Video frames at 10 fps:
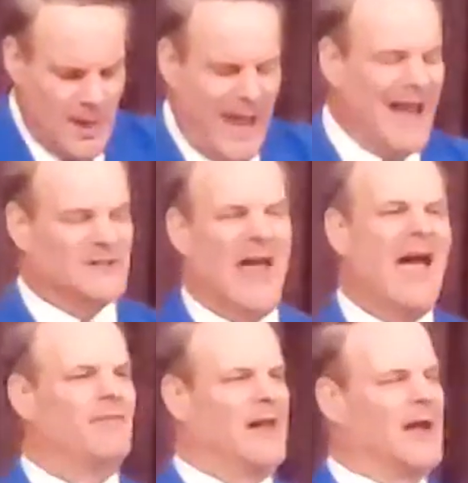as
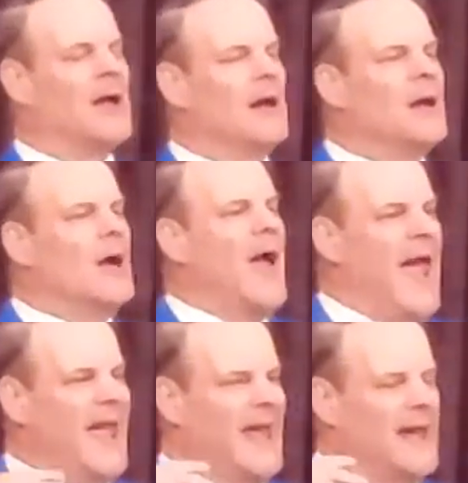having
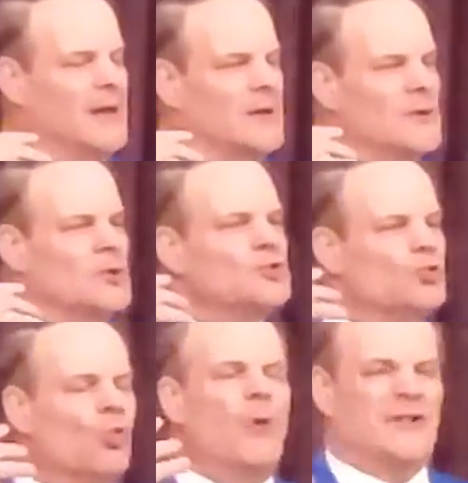a
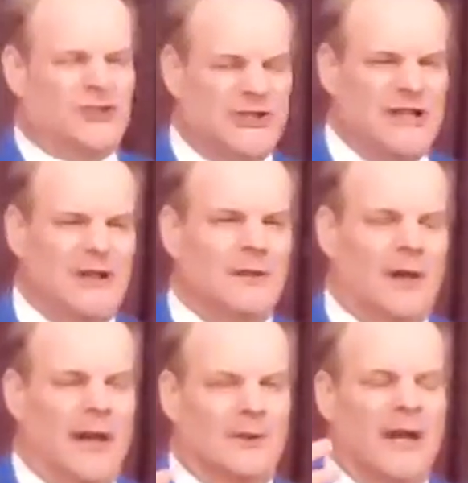twisted,
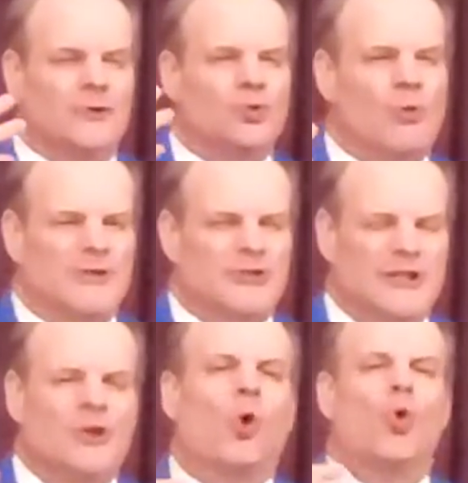a, a
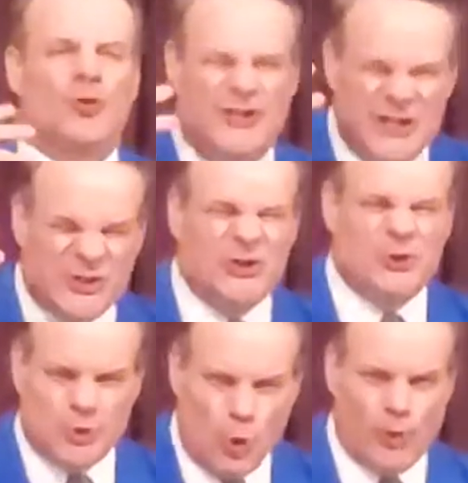twisted or
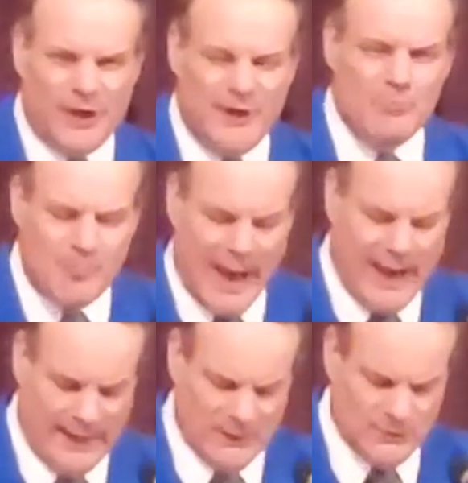distorted
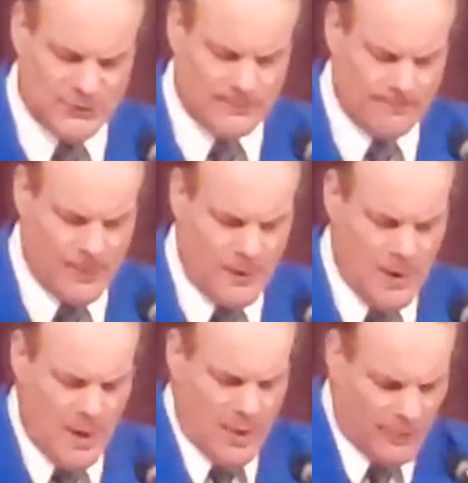minds.
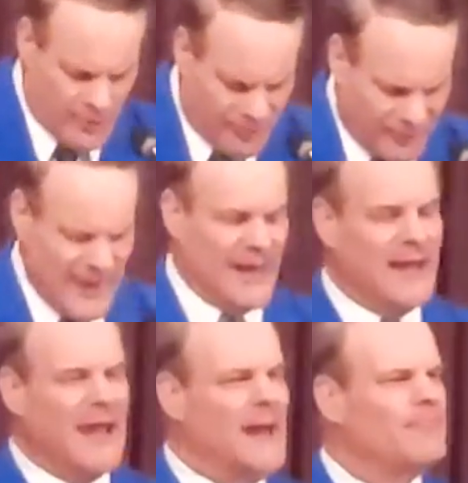Their
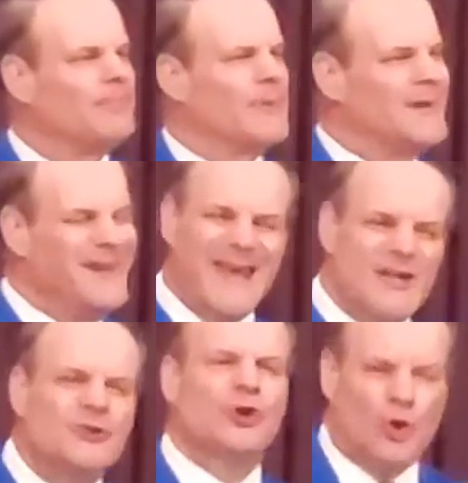thinking
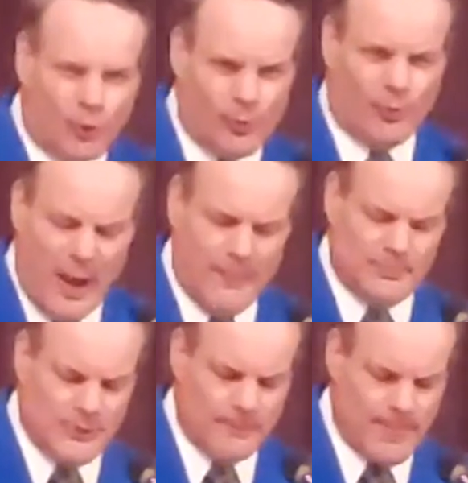is
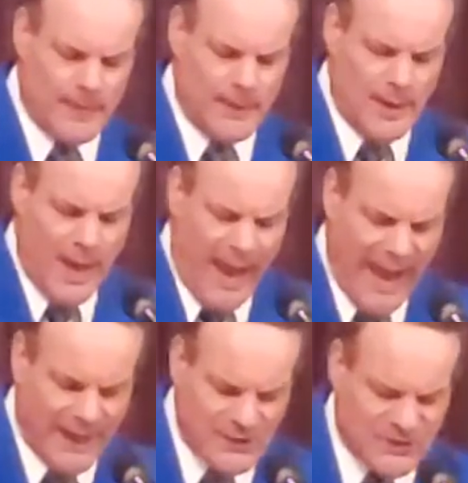corrupt
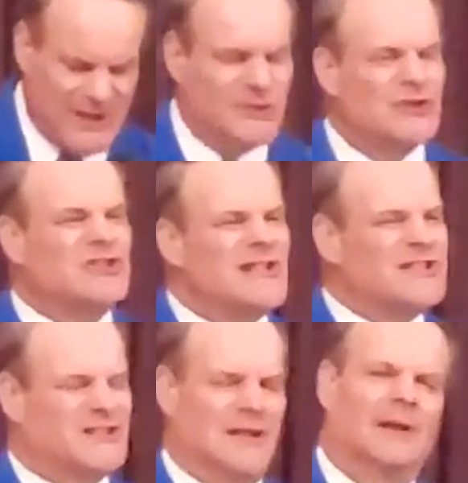and is
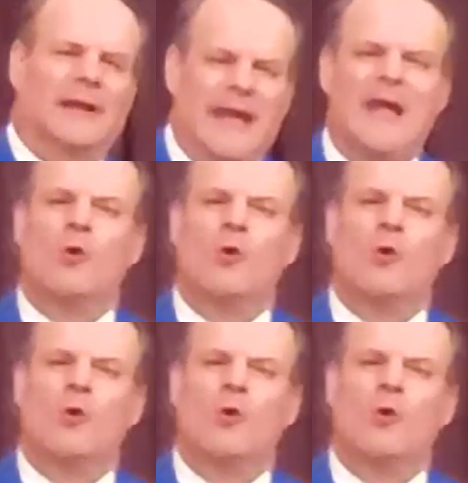consistently